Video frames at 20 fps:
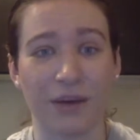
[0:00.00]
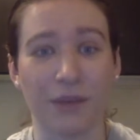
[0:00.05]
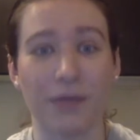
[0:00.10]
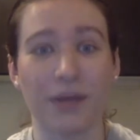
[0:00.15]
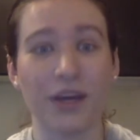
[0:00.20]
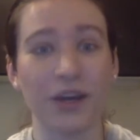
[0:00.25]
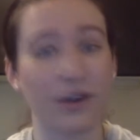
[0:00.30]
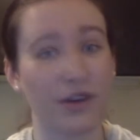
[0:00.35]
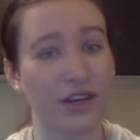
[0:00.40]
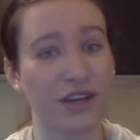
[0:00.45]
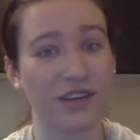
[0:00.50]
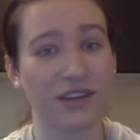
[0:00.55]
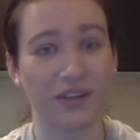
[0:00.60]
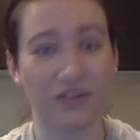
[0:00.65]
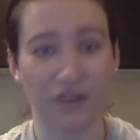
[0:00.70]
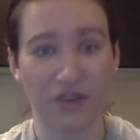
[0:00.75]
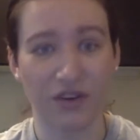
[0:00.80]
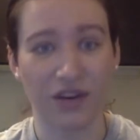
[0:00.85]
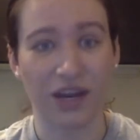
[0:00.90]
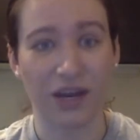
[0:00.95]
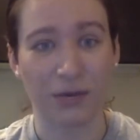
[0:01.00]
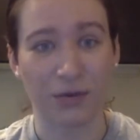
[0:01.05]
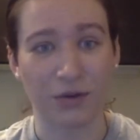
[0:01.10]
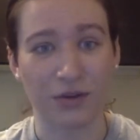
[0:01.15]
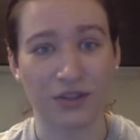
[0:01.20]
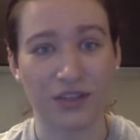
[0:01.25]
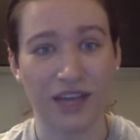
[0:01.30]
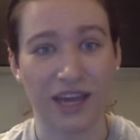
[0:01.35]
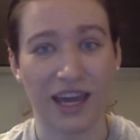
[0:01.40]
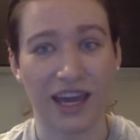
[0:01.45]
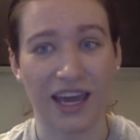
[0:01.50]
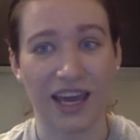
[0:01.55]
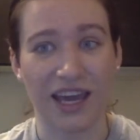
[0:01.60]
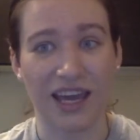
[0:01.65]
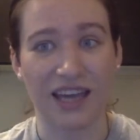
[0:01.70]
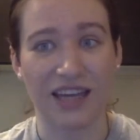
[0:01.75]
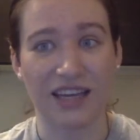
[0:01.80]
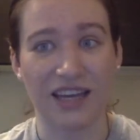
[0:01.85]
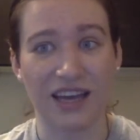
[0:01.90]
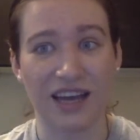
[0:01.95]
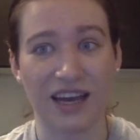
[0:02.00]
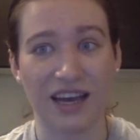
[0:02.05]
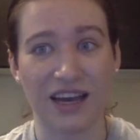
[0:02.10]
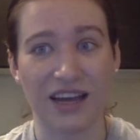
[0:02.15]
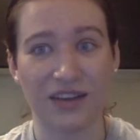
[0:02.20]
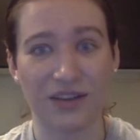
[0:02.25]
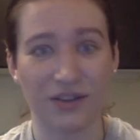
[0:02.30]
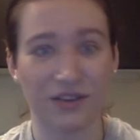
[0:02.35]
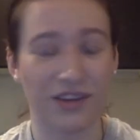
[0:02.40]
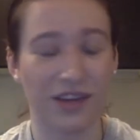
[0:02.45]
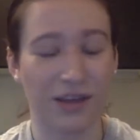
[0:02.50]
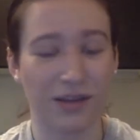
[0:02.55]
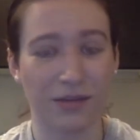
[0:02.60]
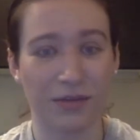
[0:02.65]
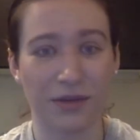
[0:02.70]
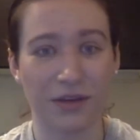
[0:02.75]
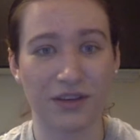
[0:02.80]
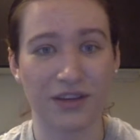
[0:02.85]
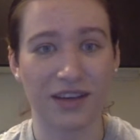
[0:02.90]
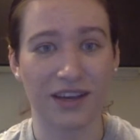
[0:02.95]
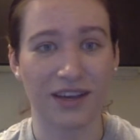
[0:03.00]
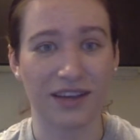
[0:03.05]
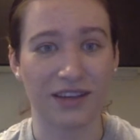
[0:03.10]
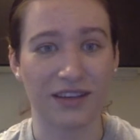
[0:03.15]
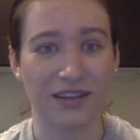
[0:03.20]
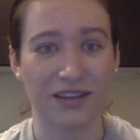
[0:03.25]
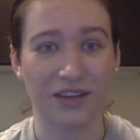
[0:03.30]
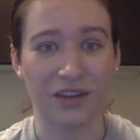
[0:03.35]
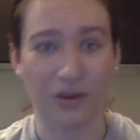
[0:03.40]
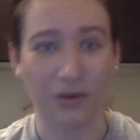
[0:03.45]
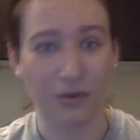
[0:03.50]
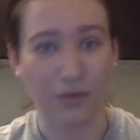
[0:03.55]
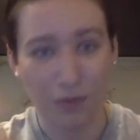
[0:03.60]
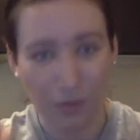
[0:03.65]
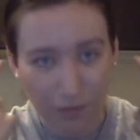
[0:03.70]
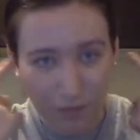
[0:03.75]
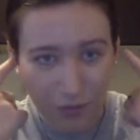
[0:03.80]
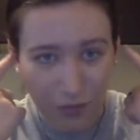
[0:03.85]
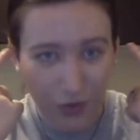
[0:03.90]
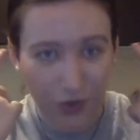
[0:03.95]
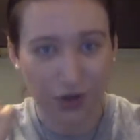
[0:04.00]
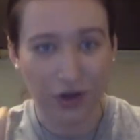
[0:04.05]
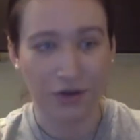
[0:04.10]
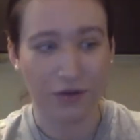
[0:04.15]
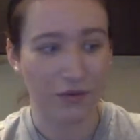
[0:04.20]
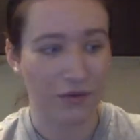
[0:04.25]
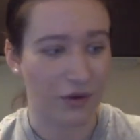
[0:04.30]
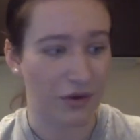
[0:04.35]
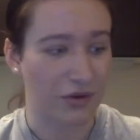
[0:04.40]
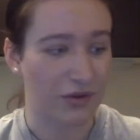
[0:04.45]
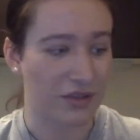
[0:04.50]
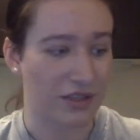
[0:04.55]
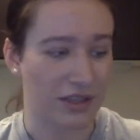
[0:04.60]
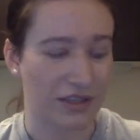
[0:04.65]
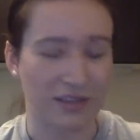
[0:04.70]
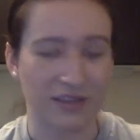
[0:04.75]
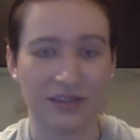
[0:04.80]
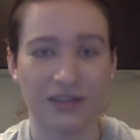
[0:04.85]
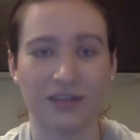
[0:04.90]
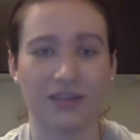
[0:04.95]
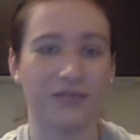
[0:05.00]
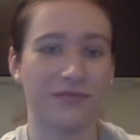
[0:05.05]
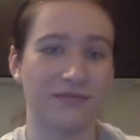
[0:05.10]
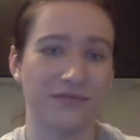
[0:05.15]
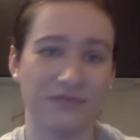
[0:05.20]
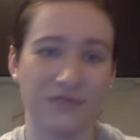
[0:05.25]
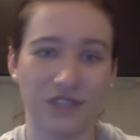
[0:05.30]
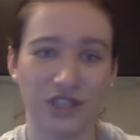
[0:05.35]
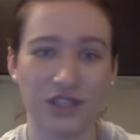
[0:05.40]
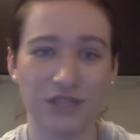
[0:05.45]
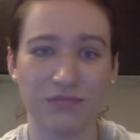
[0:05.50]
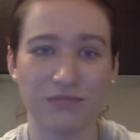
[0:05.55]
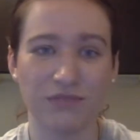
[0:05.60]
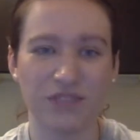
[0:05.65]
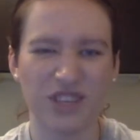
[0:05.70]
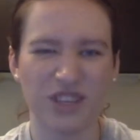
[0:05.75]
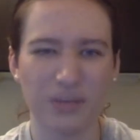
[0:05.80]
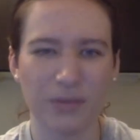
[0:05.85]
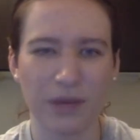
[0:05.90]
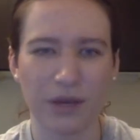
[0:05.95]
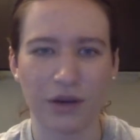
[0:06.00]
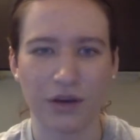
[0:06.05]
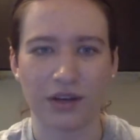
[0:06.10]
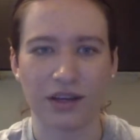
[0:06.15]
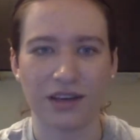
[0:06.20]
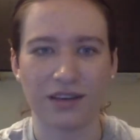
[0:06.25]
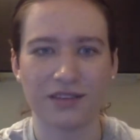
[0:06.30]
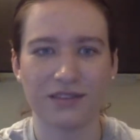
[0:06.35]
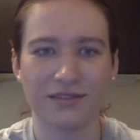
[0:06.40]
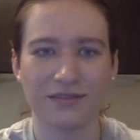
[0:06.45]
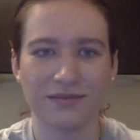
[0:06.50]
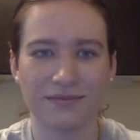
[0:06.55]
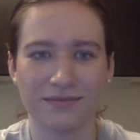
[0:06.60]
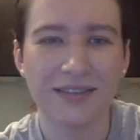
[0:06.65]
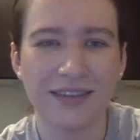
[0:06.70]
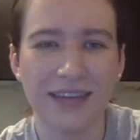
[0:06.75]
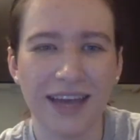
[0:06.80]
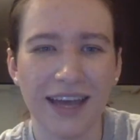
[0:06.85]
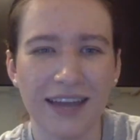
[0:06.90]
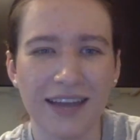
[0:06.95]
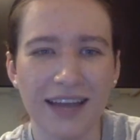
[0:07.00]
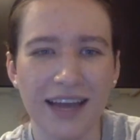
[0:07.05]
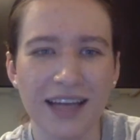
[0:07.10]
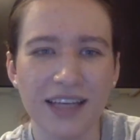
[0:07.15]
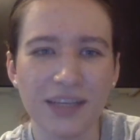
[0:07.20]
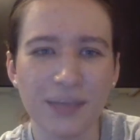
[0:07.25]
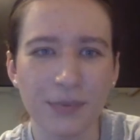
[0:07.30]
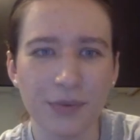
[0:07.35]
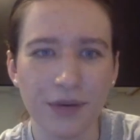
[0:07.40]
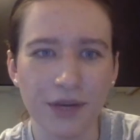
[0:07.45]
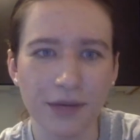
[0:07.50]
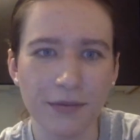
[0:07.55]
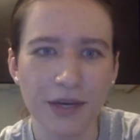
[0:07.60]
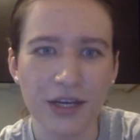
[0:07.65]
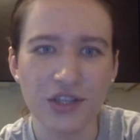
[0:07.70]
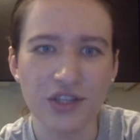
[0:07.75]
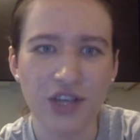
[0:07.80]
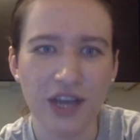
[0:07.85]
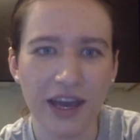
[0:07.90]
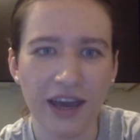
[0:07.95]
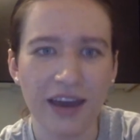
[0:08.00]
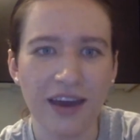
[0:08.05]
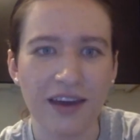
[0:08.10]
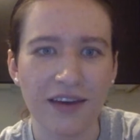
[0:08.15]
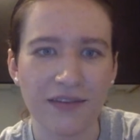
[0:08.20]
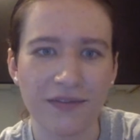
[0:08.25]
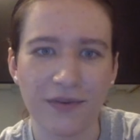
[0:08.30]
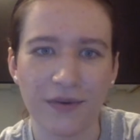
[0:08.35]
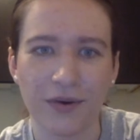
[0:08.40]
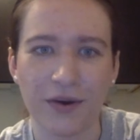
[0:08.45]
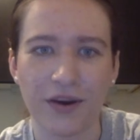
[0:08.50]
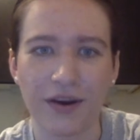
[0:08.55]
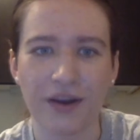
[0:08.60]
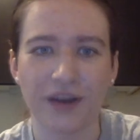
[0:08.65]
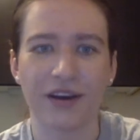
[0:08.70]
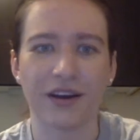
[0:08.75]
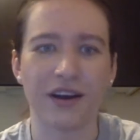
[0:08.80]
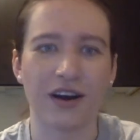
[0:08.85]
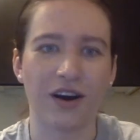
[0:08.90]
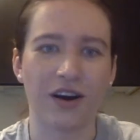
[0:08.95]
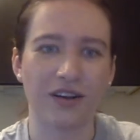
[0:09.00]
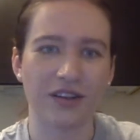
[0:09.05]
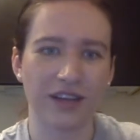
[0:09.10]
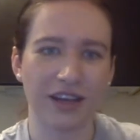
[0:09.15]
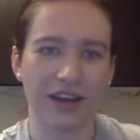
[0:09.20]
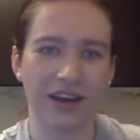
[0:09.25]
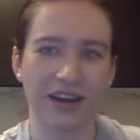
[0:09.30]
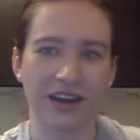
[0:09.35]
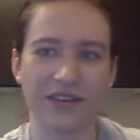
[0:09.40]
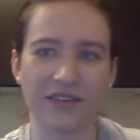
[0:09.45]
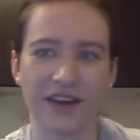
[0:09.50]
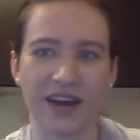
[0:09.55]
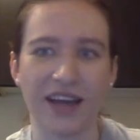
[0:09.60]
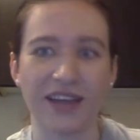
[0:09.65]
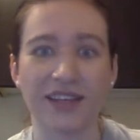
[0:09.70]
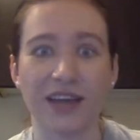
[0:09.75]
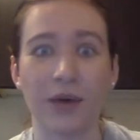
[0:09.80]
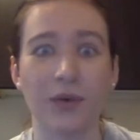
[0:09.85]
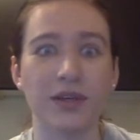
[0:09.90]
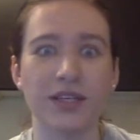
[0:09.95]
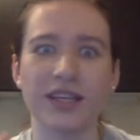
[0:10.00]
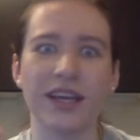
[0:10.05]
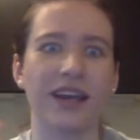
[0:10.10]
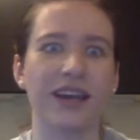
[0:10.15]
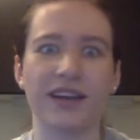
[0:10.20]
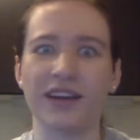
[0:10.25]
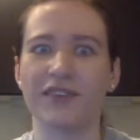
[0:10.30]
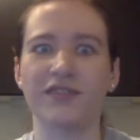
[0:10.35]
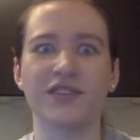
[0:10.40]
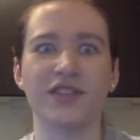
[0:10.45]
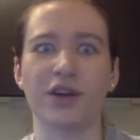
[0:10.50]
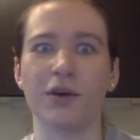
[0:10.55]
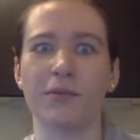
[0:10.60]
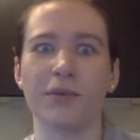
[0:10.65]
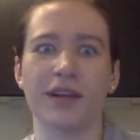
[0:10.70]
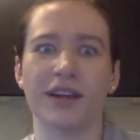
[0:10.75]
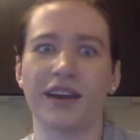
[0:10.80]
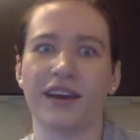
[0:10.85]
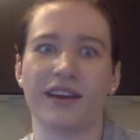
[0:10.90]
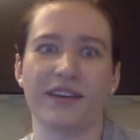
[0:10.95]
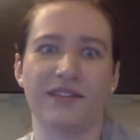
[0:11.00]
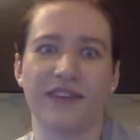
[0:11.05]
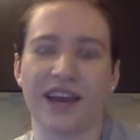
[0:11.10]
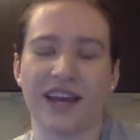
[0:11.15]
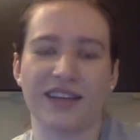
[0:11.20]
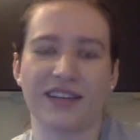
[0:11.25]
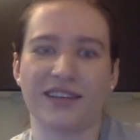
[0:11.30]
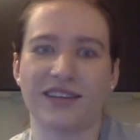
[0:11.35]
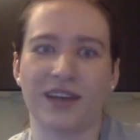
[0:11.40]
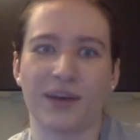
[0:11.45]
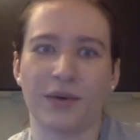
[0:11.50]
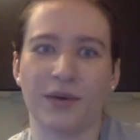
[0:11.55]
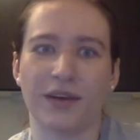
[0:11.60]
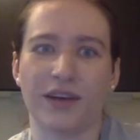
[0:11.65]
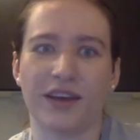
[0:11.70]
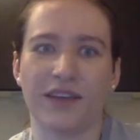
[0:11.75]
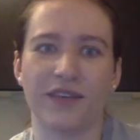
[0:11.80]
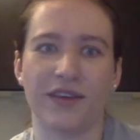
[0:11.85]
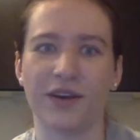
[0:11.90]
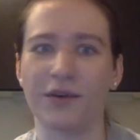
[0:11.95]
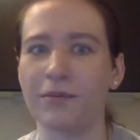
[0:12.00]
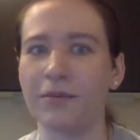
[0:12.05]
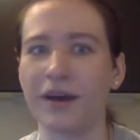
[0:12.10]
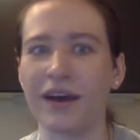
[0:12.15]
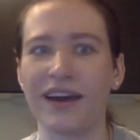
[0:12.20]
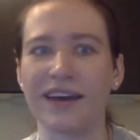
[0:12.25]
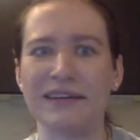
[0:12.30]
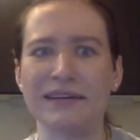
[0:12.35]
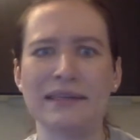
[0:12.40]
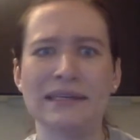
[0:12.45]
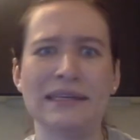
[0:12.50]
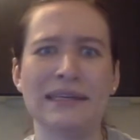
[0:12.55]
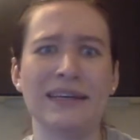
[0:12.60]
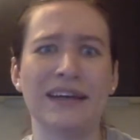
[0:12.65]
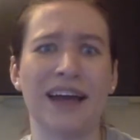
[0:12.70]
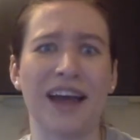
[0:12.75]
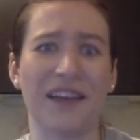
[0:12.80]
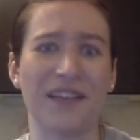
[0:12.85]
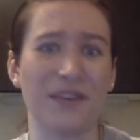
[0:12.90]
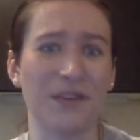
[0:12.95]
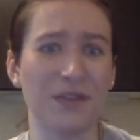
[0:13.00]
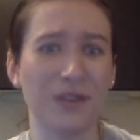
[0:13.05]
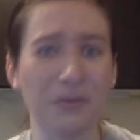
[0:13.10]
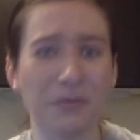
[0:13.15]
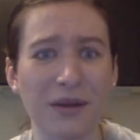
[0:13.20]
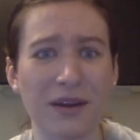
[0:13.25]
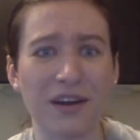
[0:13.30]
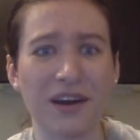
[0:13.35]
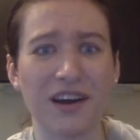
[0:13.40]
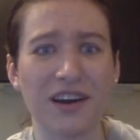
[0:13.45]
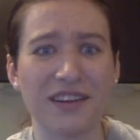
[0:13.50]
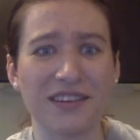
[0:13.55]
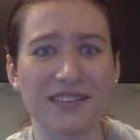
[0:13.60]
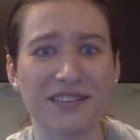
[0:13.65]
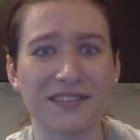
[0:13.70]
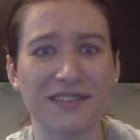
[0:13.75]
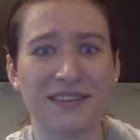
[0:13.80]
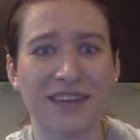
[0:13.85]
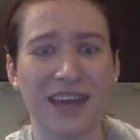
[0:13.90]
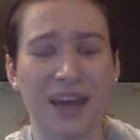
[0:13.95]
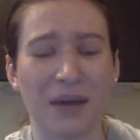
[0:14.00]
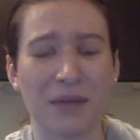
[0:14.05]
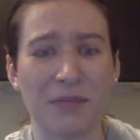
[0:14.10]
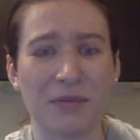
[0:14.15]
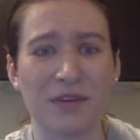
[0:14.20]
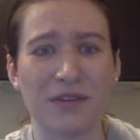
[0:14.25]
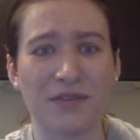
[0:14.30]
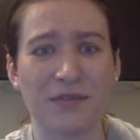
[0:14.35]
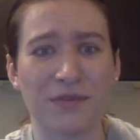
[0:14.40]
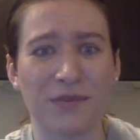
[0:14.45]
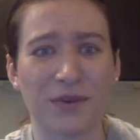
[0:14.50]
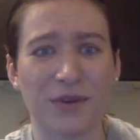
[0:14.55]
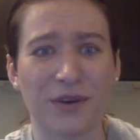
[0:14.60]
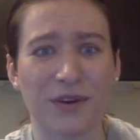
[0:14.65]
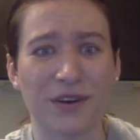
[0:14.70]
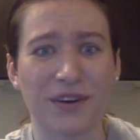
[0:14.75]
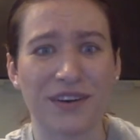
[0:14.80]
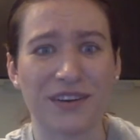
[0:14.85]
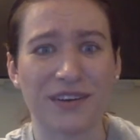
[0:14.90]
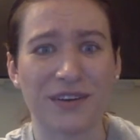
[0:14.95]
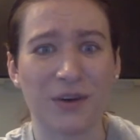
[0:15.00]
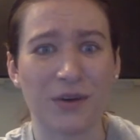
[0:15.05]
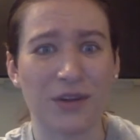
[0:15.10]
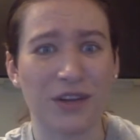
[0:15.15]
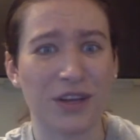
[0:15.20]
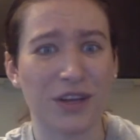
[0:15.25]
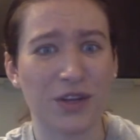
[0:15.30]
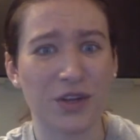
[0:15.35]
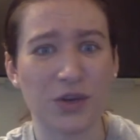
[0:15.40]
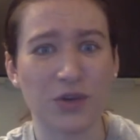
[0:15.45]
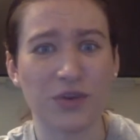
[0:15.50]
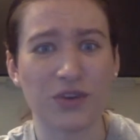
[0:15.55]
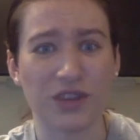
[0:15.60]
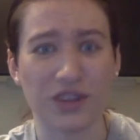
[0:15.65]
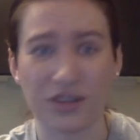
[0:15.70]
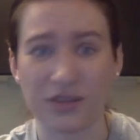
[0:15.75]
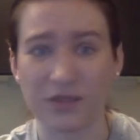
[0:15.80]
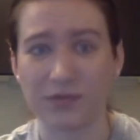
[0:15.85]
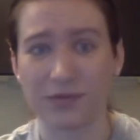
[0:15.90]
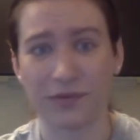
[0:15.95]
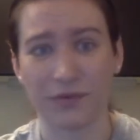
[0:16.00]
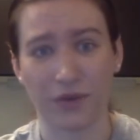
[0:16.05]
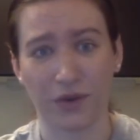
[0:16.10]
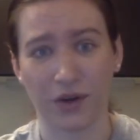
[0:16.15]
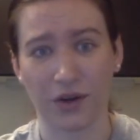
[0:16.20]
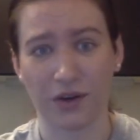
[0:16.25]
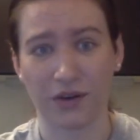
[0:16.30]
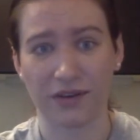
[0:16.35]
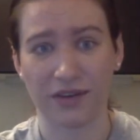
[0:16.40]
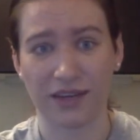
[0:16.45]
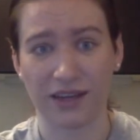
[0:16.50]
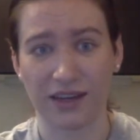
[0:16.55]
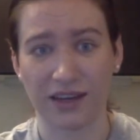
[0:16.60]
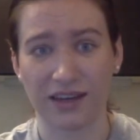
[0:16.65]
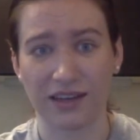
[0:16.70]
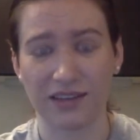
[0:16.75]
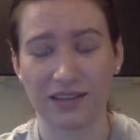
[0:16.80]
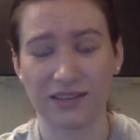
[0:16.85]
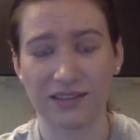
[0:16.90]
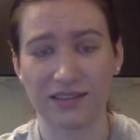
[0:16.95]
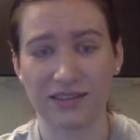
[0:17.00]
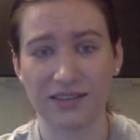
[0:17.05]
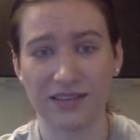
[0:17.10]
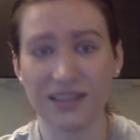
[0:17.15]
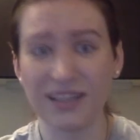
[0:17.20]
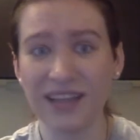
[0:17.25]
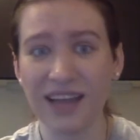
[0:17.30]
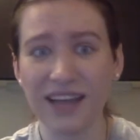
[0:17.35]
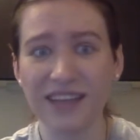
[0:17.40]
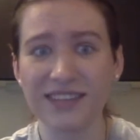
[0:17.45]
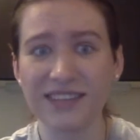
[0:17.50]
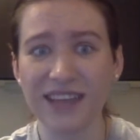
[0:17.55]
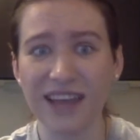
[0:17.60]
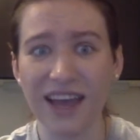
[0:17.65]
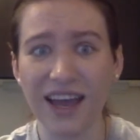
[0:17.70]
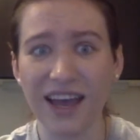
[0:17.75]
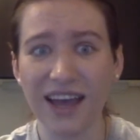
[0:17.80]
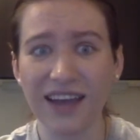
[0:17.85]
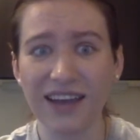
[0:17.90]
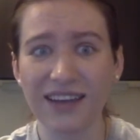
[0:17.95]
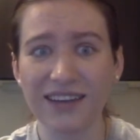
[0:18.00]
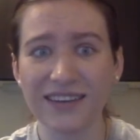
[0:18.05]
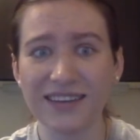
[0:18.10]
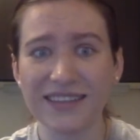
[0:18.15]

Be courteous of your neighbors, and turn down the music, and wear earphones, and be courteous. And that's pretty much it for all the advice. I was thinking of so many advices I would give you, but I've only been on campus for only 2 terms before COVID hit. Isn't that sad?